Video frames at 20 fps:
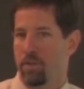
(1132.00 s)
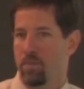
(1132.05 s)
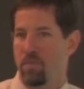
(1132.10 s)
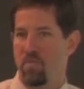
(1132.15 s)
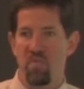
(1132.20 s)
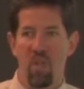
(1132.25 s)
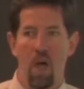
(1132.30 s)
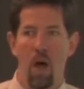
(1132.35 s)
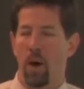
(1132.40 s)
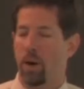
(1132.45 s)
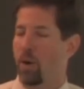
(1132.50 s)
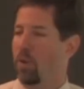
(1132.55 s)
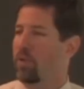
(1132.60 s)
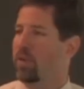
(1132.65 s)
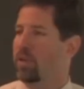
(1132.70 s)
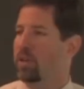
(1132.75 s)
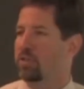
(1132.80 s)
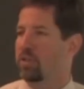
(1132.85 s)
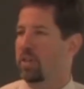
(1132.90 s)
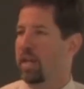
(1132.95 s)
No, I don't
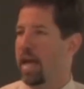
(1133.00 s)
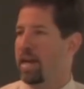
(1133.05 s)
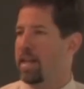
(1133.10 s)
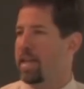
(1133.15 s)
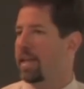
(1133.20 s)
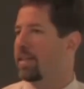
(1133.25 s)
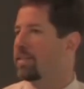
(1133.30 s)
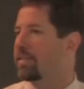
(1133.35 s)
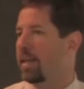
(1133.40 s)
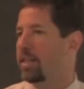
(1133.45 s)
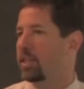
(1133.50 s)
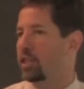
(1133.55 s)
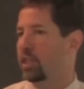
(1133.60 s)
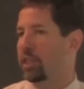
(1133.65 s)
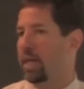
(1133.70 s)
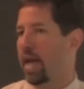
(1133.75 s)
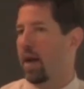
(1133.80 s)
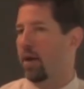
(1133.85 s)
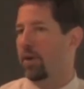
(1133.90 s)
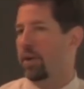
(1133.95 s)
think there's any
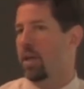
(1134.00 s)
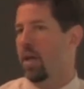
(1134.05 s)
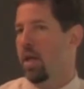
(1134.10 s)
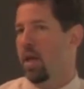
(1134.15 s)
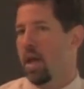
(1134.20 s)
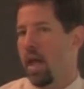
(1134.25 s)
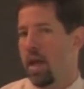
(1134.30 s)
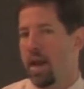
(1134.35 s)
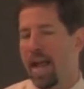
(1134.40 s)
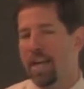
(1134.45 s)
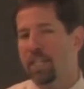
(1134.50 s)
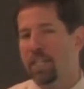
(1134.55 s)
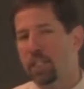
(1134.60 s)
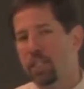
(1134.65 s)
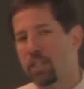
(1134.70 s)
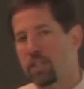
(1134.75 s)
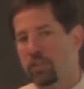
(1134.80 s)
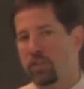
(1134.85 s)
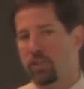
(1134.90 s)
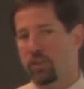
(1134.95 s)
intentionality. And
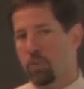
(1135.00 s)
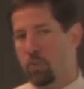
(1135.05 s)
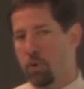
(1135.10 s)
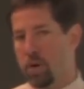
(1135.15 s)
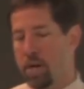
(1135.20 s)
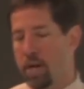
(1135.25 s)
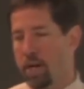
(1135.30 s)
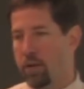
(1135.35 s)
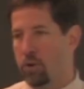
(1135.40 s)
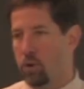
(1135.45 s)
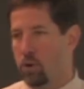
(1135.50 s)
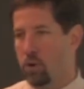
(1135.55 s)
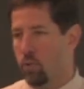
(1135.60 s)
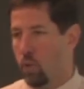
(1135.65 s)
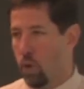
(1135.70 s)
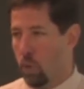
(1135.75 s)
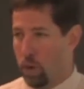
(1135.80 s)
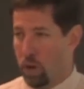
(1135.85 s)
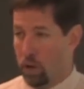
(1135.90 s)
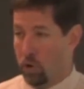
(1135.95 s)
actually, this is a predictor of
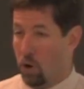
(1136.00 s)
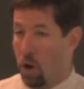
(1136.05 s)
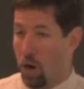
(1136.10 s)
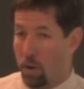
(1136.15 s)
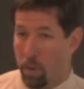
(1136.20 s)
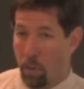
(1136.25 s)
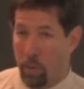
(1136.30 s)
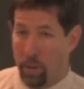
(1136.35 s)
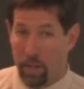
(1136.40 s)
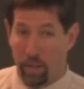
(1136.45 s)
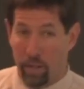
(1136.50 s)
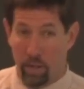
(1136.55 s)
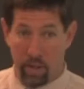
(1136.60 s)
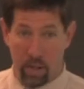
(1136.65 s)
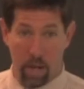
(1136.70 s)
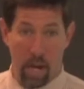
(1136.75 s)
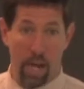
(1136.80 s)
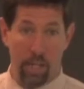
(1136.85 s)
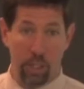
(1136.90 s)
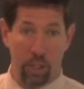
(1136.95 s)
what we're going to talk about when we get to the
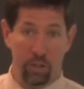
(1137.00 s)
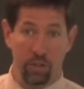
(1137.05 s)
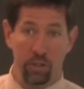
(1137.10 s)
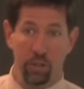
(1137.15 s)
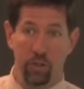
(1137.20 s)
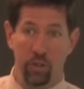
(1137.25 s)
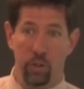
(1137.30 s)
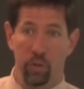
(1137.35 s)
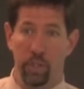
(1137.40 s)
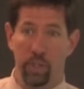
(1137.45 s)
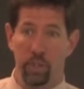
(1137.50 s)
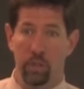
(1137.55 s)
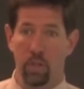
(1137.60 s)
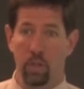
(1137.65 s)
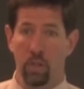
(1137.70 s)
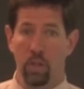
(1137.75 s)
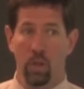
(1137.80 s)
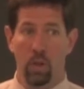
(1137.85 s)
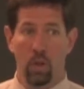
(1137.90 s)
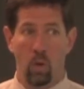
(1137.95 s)
consciousness unit.
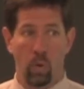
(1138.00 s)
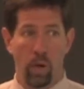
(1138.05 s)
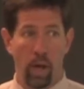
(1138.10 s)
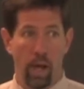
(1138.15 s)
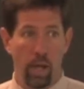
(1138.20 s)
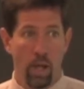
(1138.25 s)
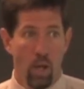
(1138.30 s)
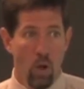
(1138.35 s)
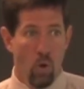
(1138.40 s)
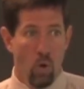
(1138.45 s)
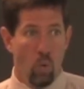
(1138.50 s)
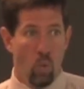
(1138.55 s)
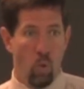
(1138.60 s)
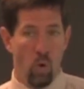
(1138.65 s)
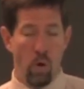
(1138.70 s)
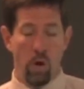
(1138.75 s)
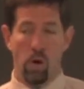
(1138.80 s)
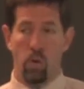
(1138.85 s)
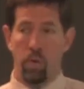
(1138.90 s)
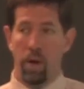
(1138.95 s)
Okay?
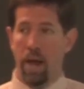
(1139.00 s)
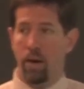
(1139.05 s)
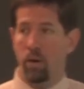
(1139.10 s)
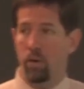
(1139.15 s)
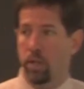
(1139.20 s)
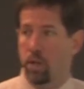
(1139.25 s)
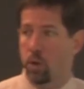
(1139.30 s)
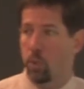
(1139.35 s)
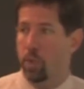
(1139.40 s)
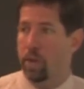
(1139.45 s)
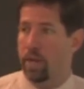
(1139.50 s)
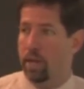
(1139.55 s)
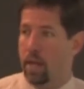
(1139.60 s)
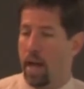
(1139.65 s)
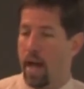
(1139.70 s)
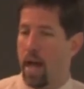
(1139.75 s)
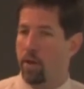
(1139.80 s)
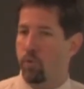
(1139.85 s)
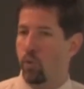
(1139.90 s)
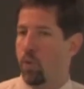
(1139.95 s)
Not only are we
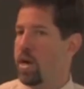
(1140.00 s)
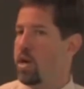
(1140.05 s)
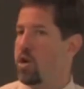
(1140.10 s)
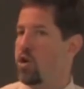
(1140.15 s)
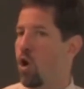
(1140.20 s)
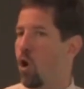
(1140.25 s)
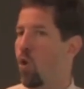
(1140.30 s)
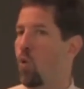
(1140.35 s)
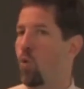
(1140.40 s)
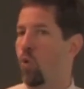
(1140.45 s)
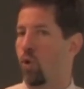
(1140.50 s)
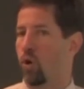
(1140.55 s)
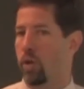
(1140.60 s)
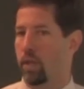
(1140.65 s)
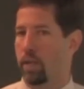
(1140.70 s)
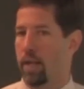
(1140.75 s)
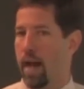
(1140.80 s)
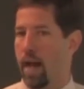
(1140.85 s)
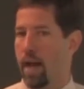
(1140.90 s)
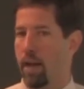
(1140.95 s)
alive, we know we're
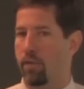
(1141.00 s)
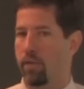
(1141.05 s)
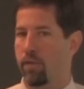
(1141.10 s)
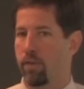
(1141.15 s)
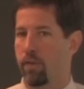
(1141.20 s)
alive.